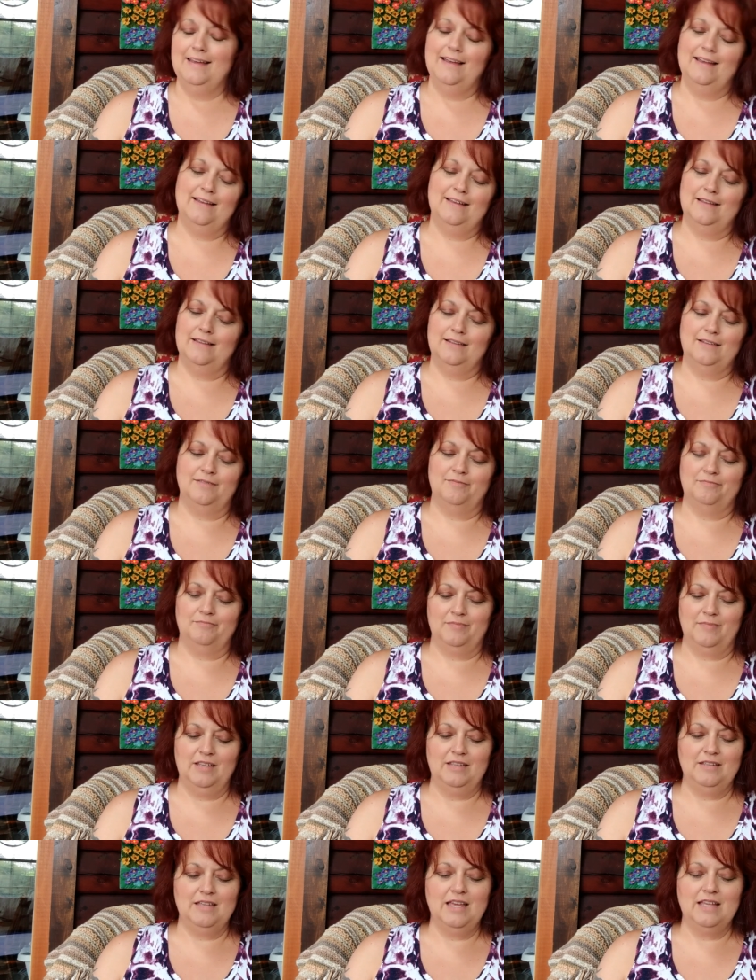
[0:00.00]
and
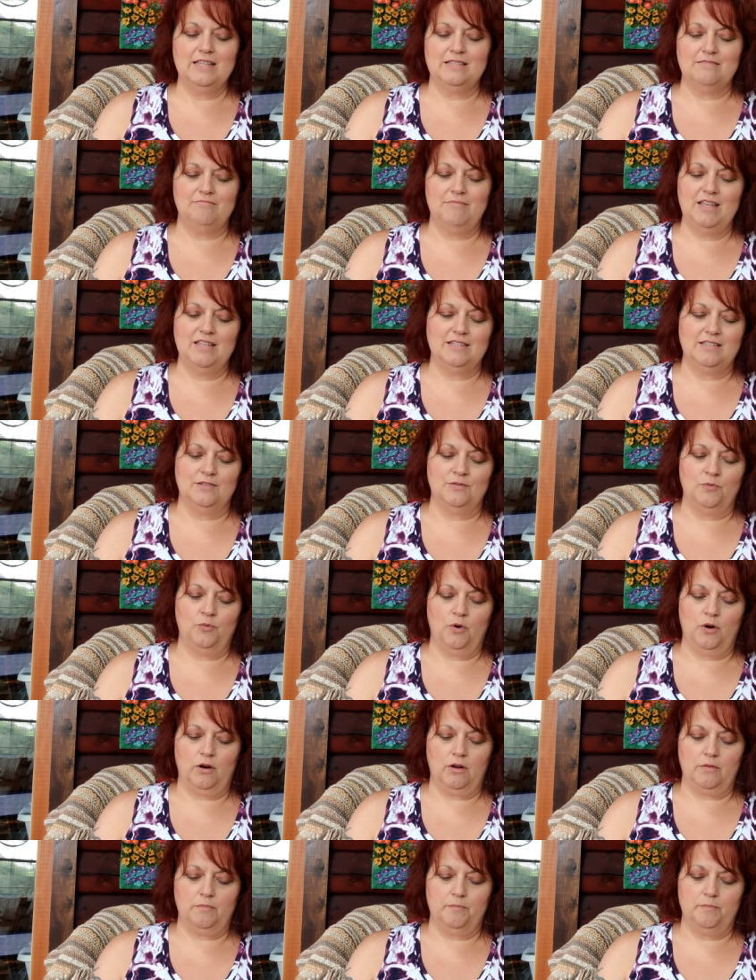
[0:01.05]
it it didn't
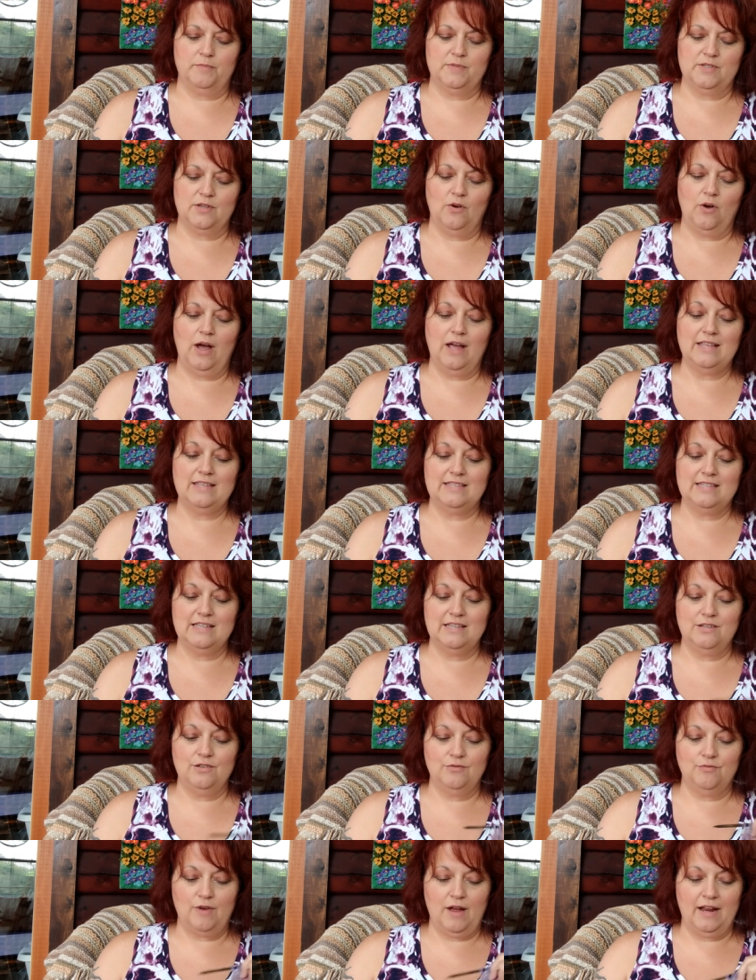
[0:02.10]
work. So I
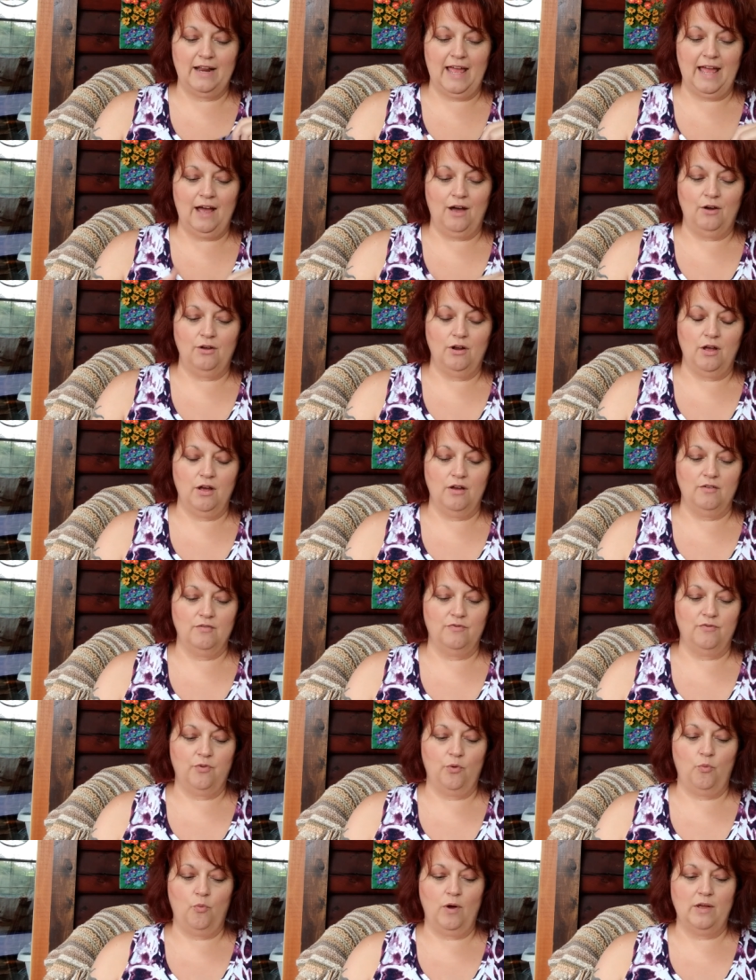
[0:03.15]
did run out
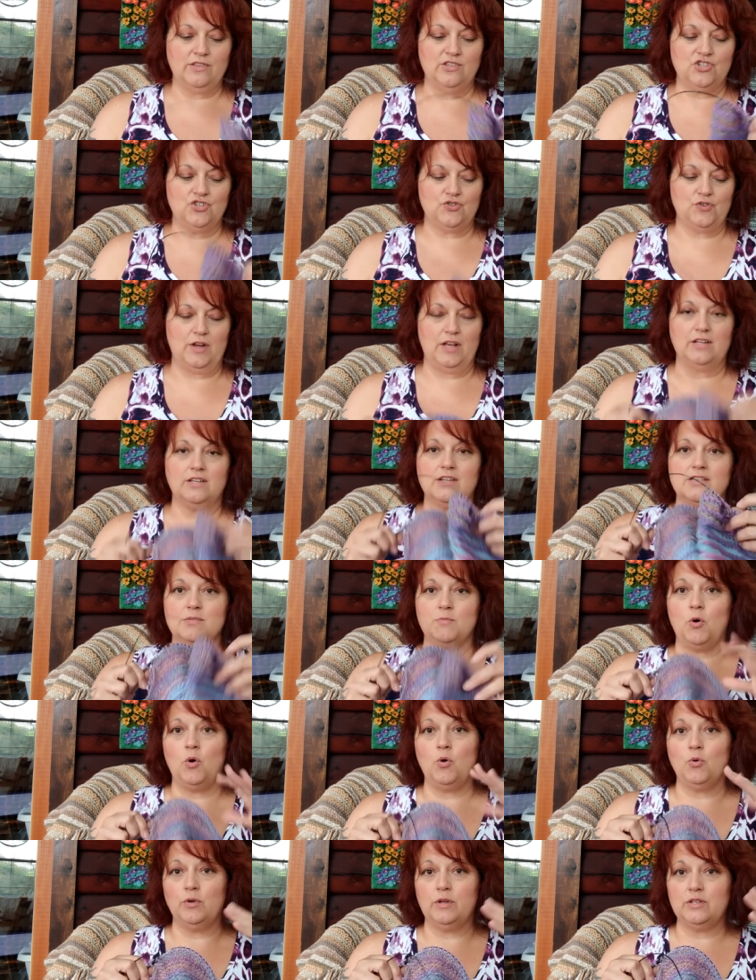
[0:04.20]
of the one strand because I'm
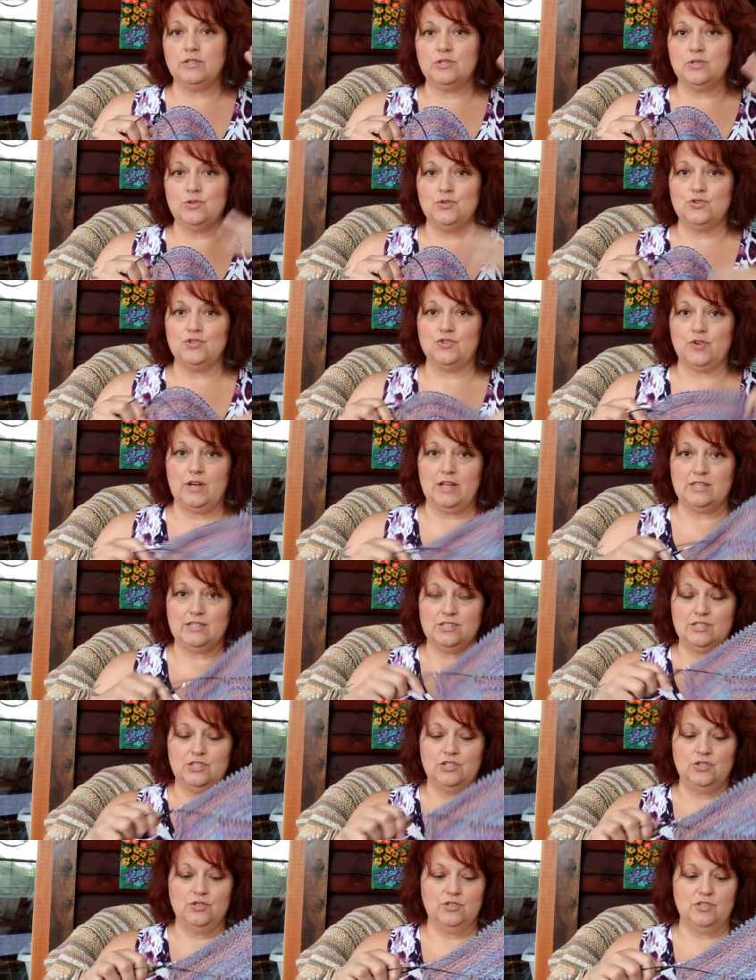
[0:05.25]
holding two strands
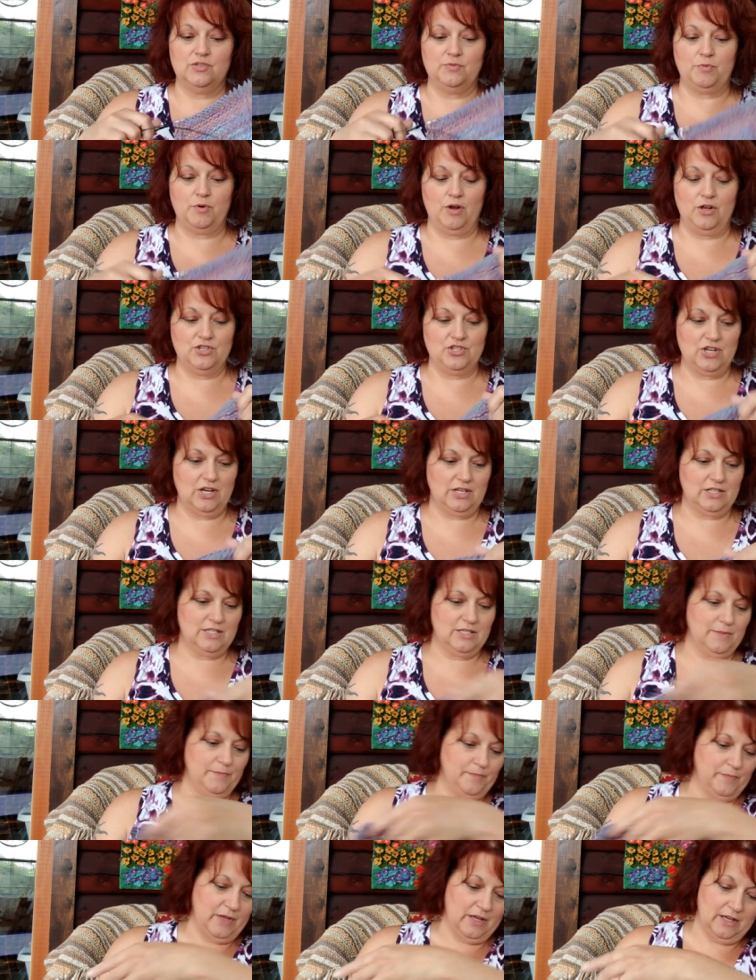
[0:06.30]
to do this
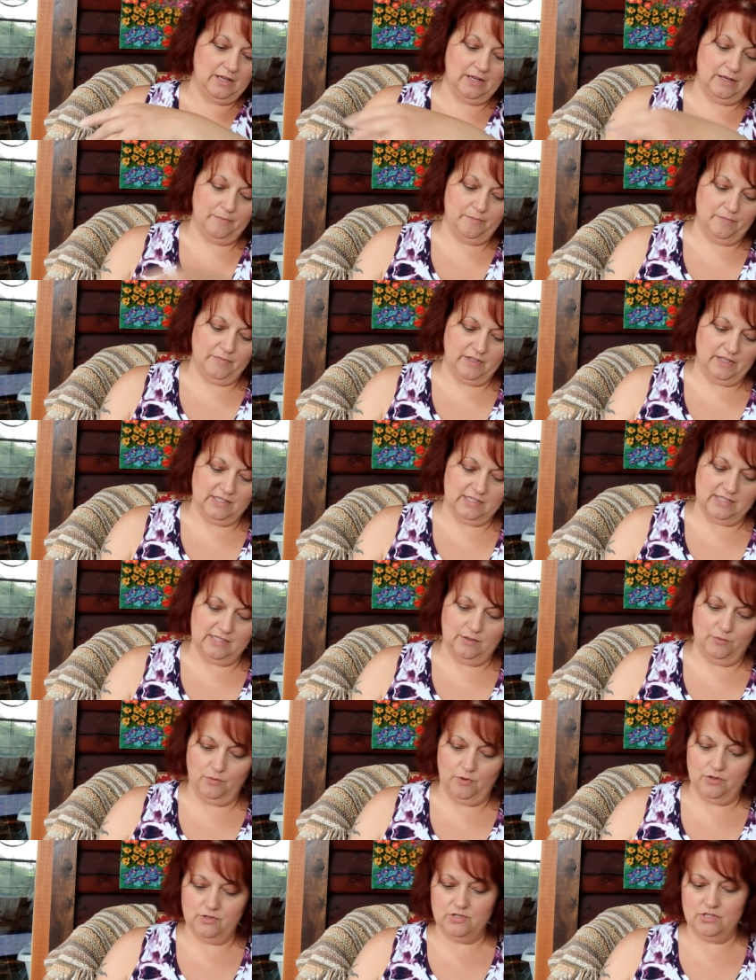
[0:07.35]
project. Um, let's see,
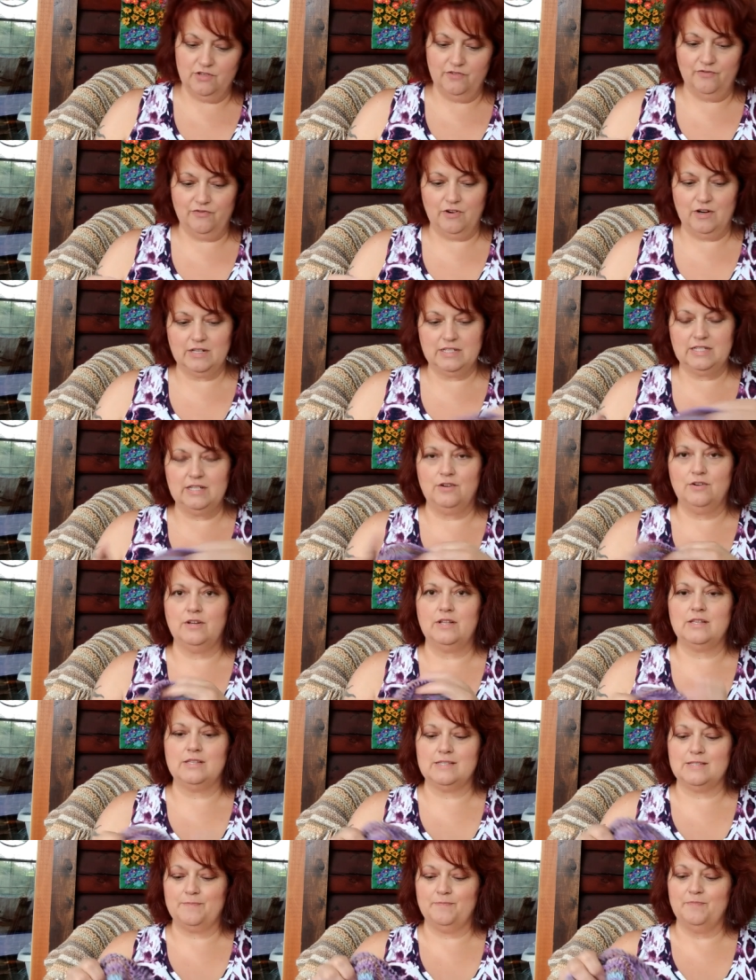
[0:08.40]
where's the front? Here
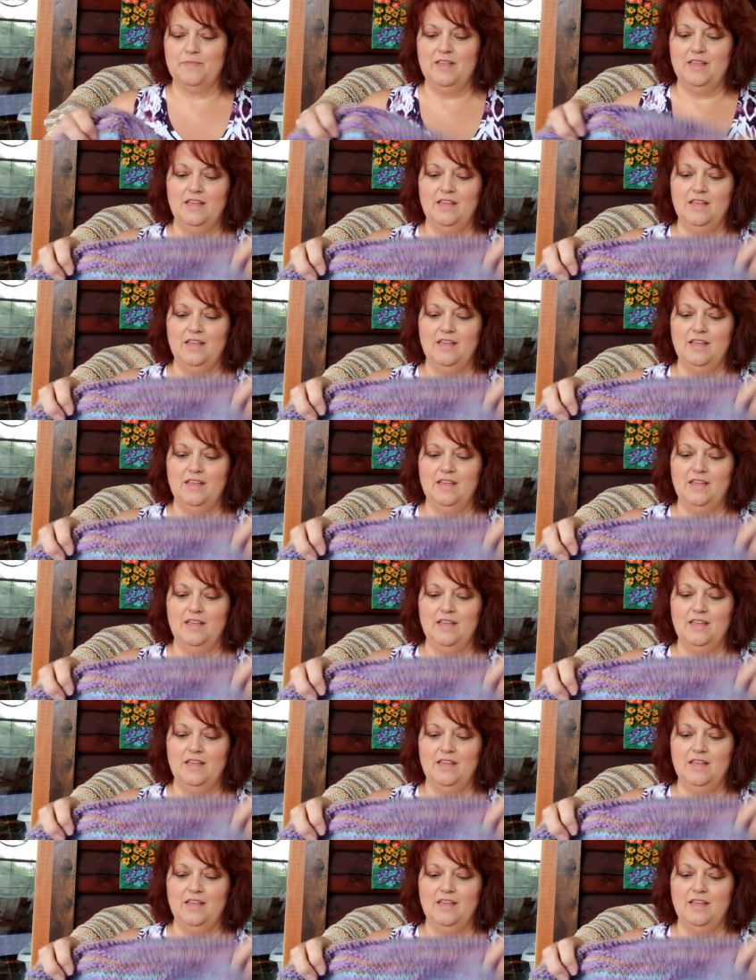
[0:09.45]
it is.